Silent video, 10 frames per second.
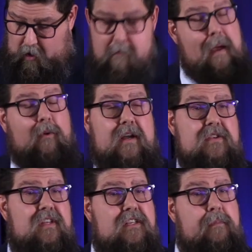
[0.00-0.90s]

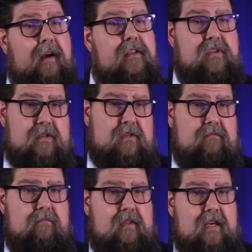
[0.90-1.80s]
memories and experiences,
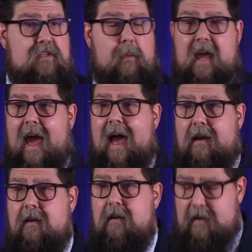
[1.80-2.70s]
things that we
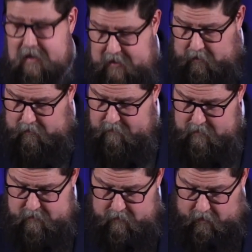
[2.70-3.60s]
had here
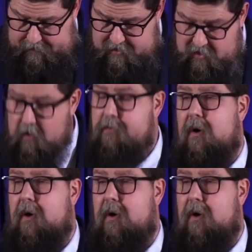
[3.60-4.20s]
on this earth.